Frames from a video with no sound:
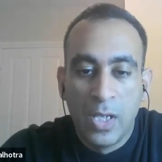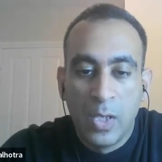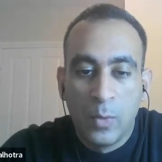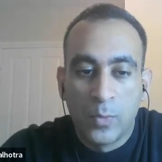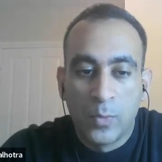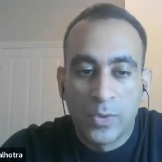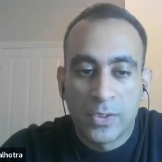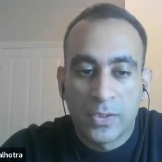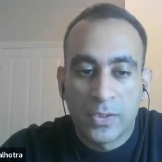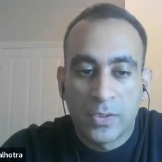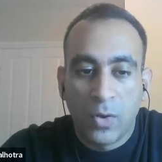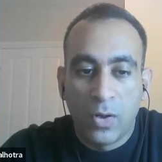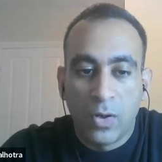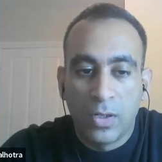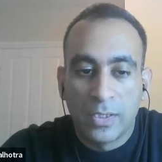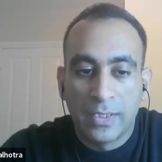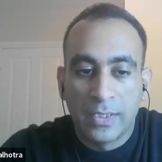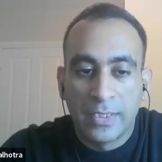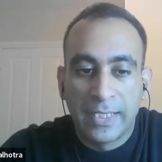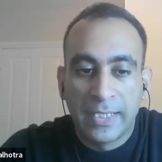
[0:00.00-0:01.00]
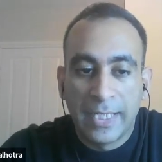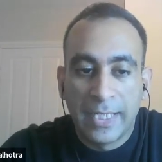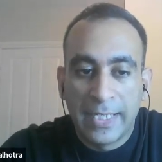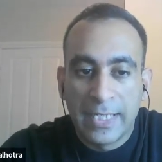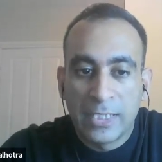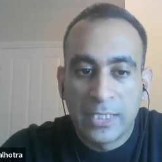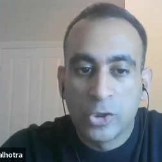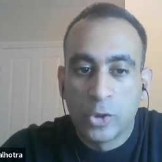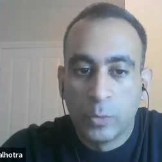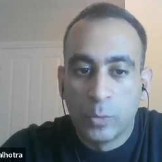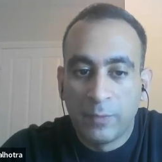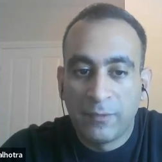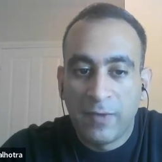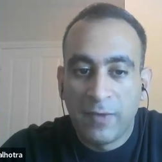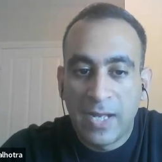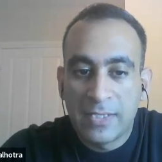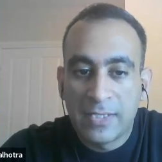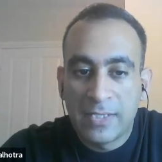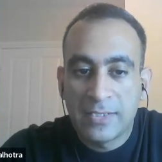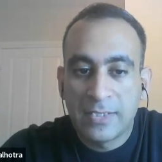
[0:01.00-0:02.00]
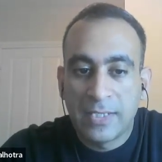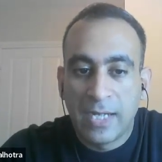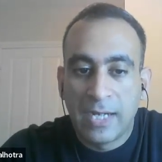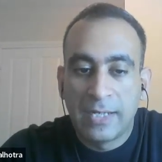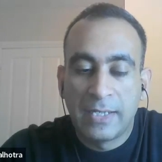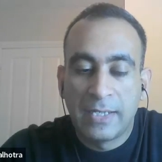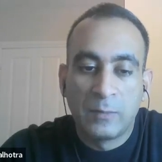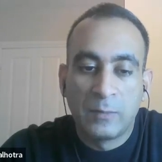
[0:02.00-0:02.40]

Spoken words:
which is called Creating Superfans, that